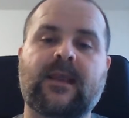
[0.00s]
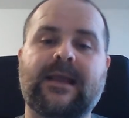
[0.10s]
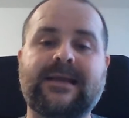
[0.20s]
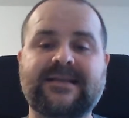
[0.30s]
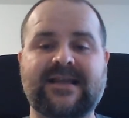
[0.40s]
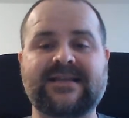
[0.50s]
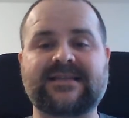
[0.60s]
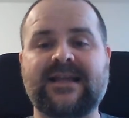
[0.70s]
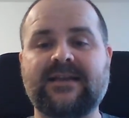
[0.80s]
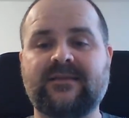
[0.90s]
And as I
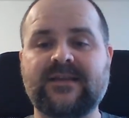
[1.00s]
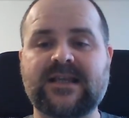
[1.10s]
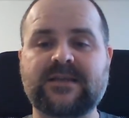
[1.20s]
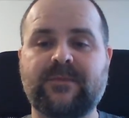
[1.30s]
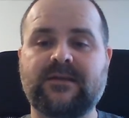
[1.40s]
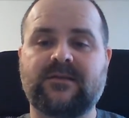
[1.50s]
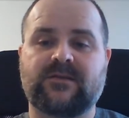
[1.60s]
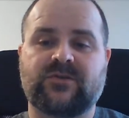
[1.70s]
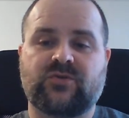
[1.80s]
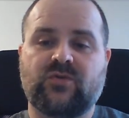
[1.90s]
said, this has been
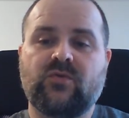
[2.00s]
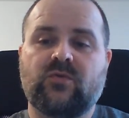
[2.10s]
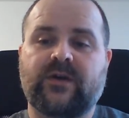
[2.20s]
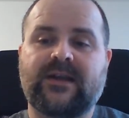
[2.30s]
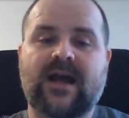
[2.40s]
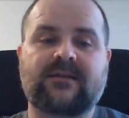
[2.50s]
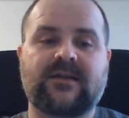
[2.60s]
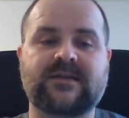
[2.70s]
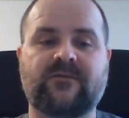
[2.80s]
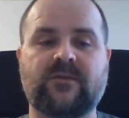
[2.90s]
true
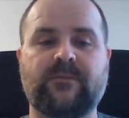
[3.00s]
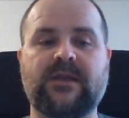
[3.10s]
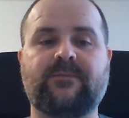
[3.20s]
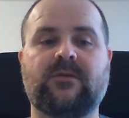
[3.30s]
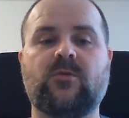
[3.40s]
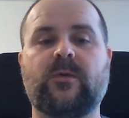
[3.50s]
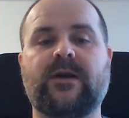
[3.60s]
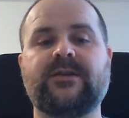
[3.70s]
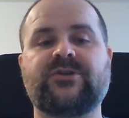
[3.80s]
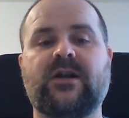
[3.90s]
regardless of the people who were
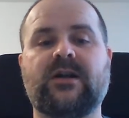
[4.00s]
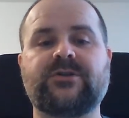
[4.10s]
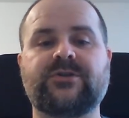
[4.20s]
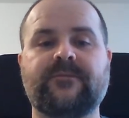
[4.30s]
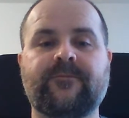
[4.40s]
in charge.